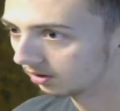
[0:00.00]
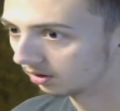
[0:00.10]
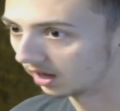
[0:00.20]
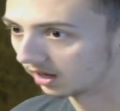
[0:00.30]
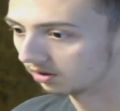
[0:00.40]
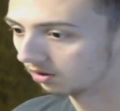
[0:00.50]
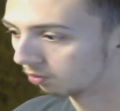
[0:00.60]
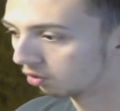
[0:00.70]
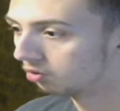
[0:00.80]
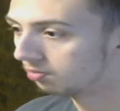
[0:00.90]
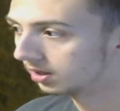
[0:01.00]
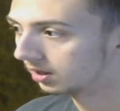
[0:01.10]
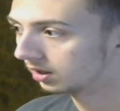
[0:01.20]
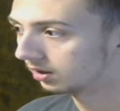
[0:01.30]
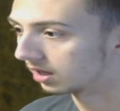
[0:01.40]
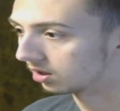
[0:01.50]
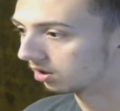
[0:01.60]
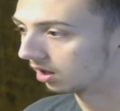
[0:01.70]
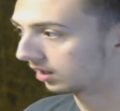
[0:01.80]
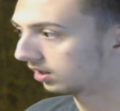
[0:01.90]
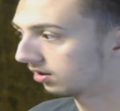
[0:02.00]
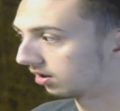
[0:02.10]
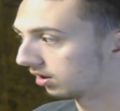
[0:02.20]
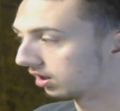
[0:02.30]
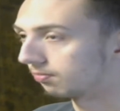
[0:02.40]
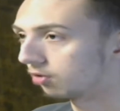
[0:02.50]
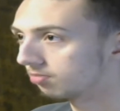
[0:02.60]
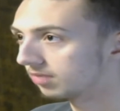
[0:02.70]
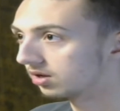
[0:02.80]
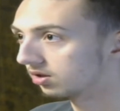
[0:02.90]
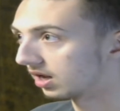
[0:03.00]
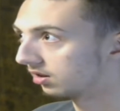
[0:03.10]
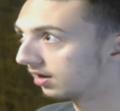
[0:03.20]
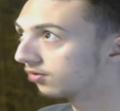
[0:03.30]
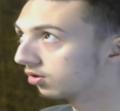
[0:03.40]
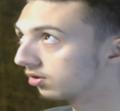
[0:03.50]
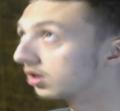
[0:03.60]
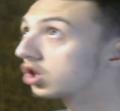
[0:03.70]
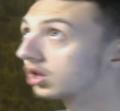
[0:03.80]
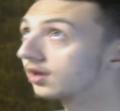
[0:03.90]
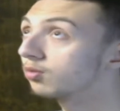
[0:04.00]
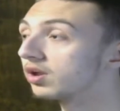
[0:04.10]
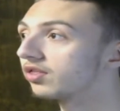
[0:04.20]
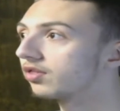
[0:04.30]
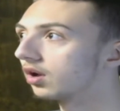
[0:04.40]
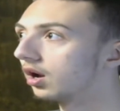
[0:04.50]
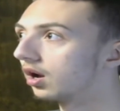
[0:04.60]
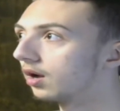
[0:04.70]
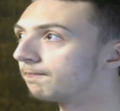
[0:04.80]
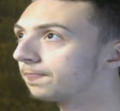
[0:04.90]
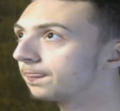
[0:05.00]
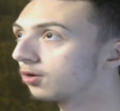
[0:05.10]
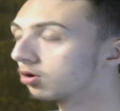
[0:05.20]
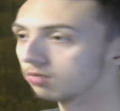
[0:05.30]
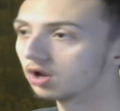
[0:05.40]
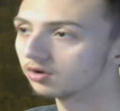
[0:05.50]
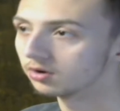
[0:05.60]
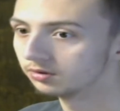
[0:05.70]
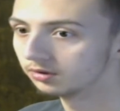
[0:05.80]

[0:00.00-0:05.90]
Like the room that, like, it's an apartment that she lives with her brother,